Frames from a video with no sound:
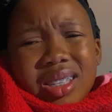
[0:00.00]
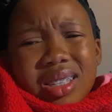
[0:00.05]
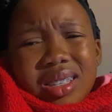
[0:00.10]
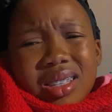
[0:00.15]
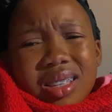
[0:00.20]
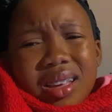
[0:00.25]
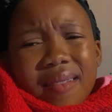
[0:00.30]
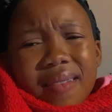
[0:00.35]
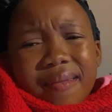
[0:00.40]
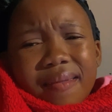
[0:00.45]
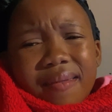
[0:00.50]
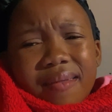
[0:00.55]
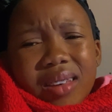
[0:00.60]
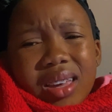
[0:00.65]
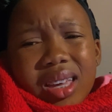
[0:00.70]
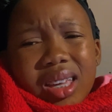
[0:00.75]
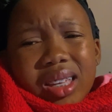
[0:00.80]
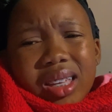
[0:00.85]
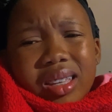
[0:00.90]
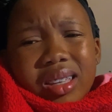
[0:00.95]

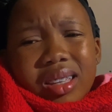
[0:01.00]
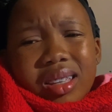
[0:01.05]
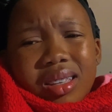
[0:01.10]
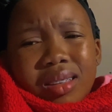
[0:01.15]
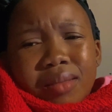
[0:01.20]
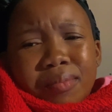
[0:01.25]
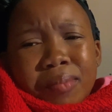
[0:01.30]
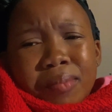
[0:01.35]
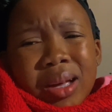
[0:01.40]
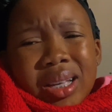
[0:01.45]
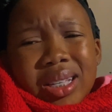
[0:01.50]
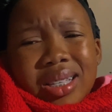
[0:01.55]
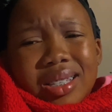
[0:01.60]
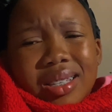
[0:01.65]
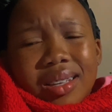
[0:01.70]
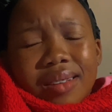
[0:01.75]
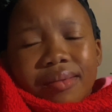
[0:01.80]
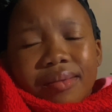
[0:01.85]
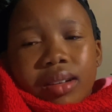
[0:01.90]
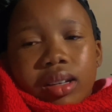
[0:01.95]
7:07.
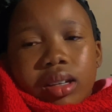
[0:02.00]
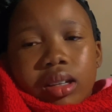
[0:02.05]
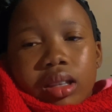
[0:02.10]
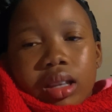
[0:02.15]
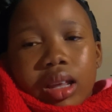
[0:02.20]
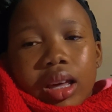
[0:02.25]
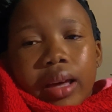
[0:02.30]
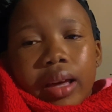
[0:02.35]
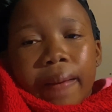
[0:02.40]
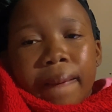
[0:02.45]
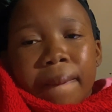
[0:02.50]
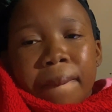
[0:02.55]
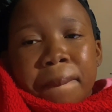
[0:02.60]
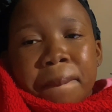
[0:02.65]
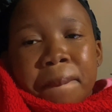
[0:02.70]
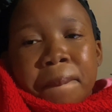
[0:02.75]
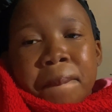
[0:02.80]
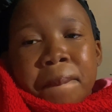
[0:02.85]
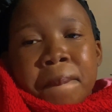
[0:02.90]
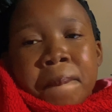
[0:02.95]
There,
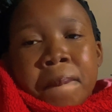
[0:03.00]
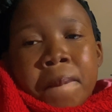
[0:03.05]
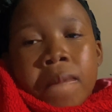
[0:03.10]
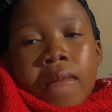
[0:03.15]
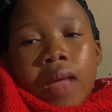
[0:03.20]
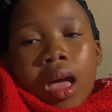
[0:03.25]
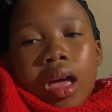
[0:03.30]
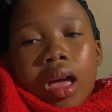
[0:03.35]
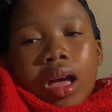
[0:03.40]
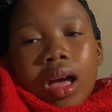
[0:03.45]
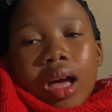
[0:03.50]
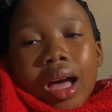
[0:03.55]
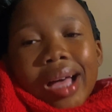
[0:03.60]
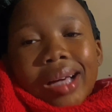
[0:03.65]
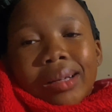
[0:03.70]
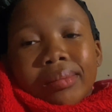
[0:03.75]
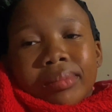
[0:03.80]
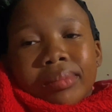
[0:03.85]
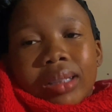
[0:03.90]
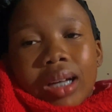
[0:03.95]

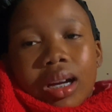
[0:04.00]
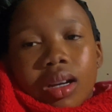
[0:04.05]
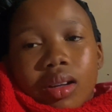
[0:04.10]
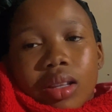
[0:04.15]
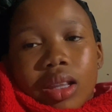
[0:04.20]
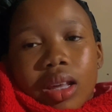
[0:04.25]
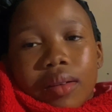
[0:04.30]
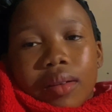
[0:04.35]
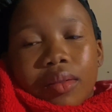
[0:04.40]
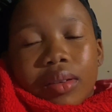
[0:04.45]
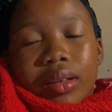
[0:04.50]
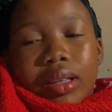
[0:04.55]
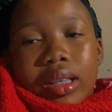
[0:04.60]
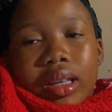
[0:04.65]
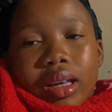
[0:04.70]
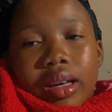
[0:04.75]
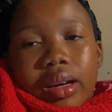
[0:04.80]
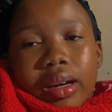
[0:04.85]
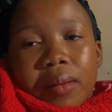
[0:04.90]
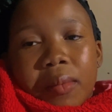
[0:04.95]
I'm done with
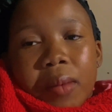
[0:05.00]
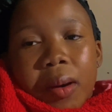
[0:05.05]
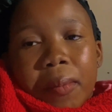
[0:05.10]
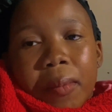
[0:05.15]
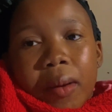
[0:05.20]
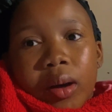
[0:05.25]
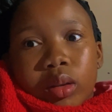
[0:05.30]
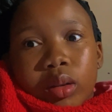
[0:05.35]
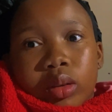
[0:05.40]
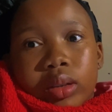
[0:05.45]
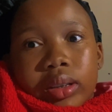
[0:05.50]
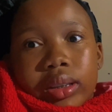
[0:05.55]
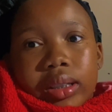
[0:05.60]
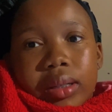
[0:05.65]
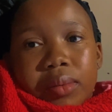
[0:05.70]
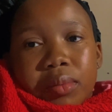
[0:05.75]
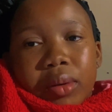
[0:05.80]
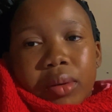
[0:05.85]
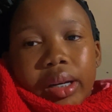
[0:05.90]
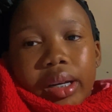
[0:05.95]
everything. I'm about to
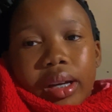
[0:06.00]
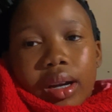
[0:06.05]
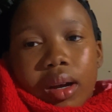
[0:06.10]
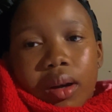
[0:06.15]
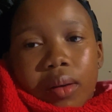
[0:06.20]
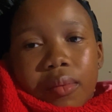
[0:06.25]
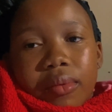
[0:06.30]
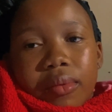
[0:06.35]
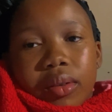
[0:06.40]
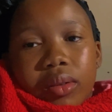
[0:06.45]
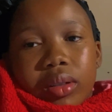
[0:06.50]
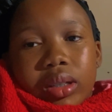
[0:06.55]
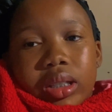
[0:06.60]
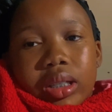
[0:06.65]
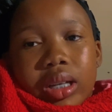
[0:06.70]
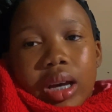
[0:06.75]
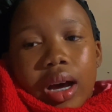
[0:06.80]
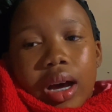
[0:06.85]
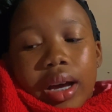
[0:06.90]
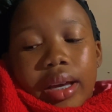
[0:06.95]
sleep right now. I'm very
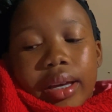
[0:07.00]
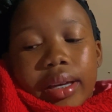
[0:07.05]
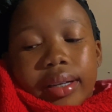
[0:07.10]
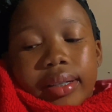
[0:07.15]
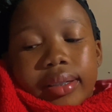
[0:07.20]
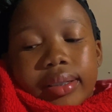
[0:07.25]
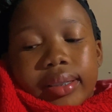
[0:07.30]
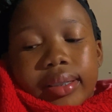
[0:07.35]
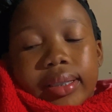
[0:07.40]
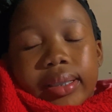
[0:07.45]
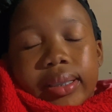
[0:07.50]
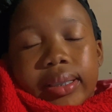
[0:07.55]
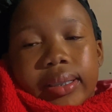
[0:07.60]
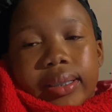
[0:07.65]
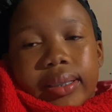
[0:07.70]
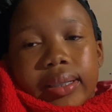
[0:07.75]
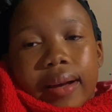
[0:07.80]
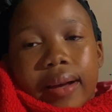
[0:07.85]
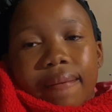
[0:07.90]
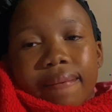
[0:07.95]
tired.
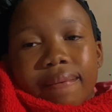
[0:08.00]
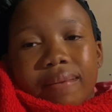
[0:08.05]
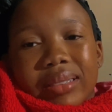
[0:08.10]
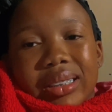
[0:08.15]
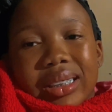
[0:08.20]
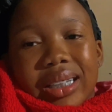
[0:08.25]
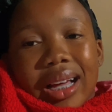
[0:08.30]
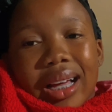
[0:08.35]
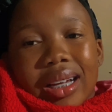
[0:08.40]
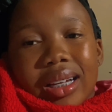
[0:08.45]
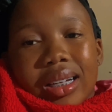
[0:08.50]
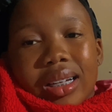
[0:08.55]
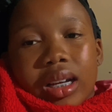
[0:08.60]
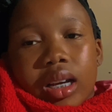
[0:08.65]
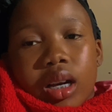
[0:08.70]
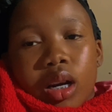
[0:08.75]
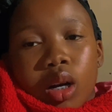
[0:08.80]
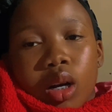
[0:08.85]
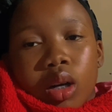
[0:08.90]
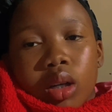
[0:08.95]
I've done a
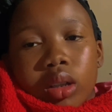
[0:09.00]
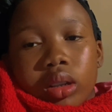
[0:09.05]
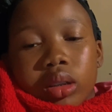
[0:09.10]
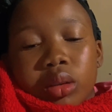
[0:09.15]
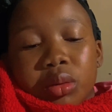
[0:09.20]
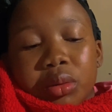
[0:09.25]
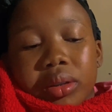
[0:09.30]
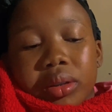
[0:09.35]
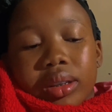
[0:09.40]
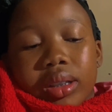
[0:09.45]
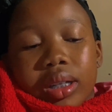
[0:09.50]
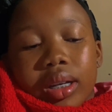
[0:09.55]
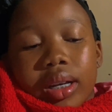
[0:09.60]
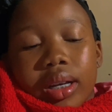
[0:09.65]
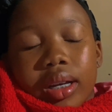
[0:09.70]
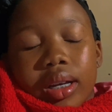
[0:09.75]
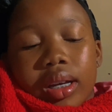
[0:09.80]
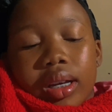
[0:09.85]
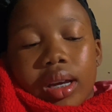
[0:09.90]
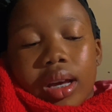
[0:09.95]
lot today.